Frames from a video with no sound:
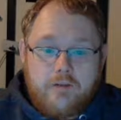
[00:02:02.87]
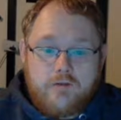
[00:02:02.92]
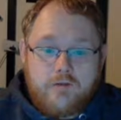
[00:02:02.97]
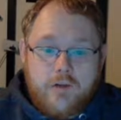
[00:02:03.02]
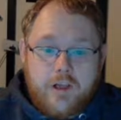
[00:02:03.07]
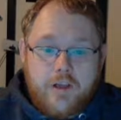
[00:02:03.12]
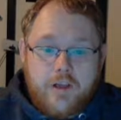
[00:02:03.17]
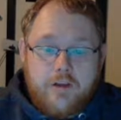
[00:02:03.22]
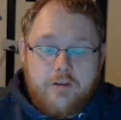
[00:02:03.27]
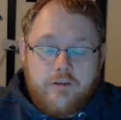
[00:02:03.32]

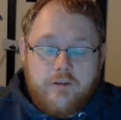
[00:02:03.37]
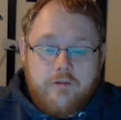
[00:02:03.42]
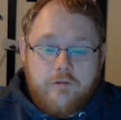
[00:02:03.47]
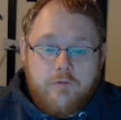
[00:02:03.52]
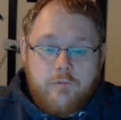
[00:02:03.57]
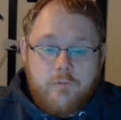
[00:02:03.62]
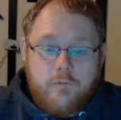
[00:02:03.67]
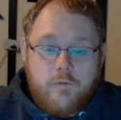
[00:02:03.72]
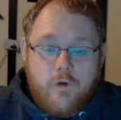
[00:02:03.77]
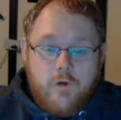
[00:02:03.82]
triggered
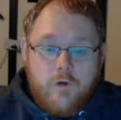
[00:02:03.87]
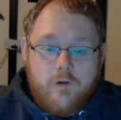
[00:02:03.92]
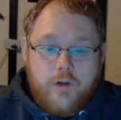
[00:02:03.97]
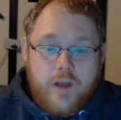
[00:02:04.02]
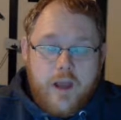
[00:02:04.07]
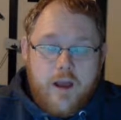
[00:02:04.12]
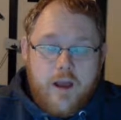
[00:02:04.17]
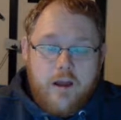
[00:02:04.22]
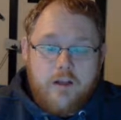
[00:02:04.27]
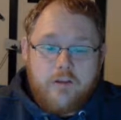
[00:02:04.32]
on
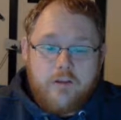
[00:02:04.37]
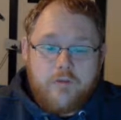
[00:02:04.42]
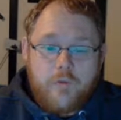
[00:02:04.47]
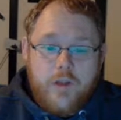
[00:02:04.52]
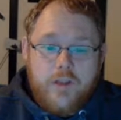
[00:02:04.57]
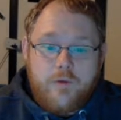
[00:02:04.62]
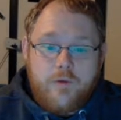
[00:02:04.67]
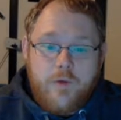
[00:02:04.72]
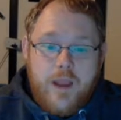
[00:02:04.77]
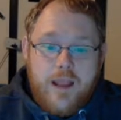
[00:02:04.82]
cards when
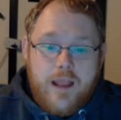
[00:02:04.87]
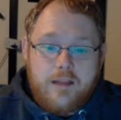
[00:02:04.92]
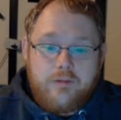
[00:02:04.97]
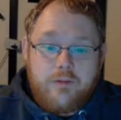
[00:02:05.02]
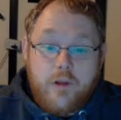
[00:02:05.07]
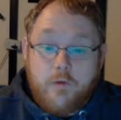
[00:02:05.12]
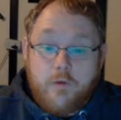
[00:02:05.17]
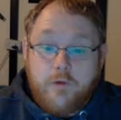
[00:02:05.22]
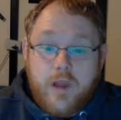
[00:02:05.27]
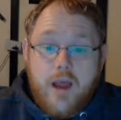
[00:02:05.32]
you had
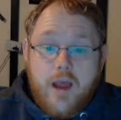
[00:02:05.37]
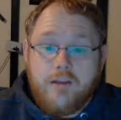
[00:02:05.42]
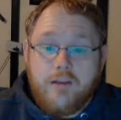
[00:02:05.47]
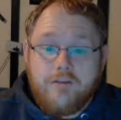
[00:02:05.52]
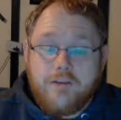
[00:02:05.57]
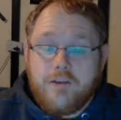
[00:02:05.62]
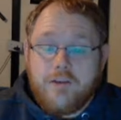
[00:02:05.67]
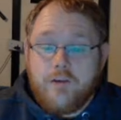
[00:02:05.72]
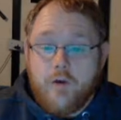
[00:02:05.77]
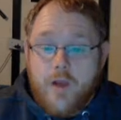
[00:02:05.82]
no cards
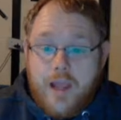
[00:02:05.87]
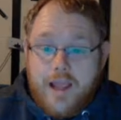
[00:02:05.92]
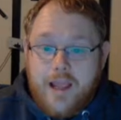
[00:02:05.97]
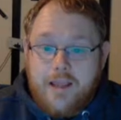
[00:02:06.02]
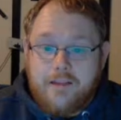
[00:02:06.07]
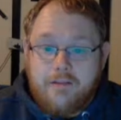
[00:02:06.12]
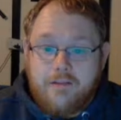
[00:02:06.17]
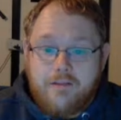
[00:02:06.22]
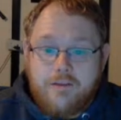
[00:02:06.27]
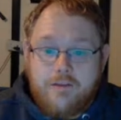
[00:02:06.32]
in your
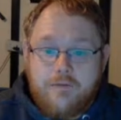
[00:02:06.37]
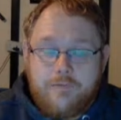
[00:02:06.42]
hand.